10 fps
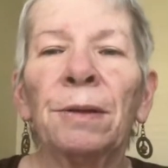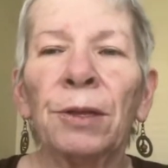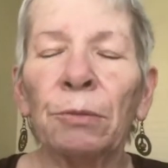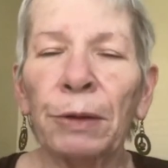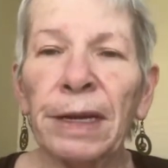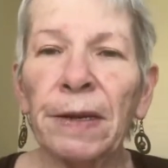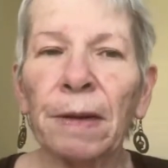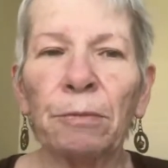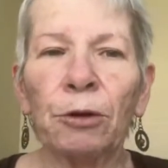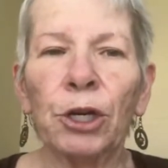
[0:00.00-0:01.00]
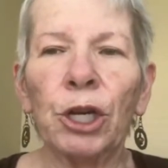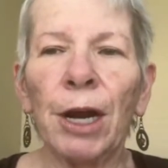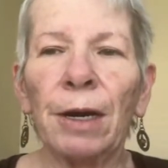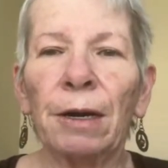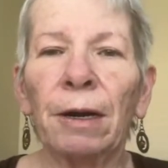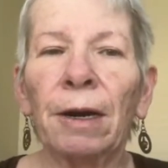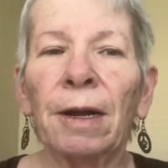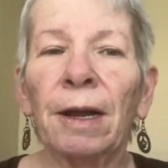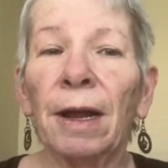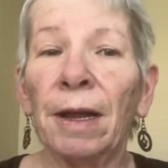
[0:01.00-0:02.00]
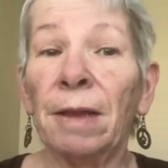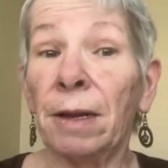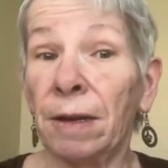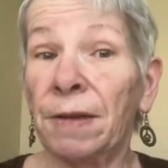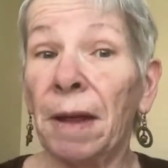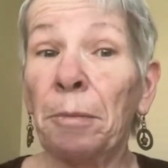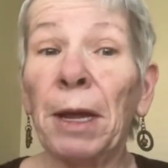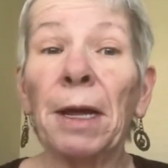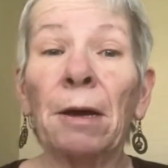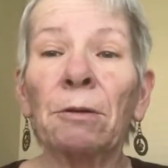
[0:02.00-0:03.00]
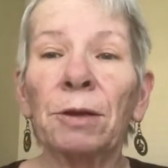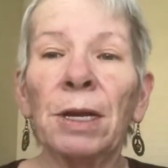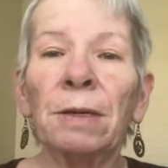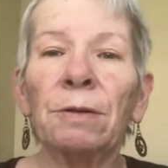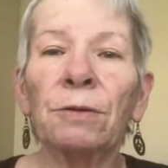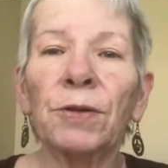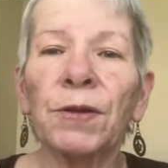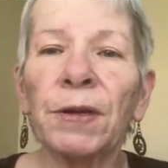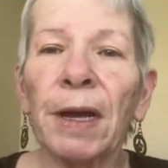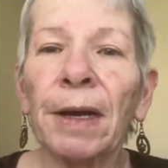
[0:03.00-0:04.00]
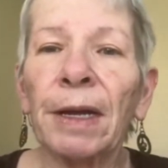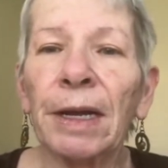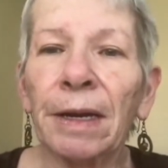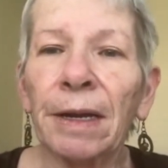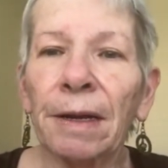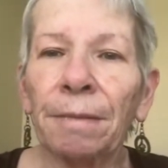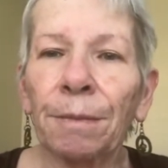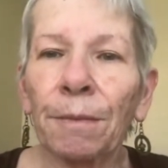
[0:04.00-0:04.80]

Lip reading: the wisdom we share, and then stepping out into society.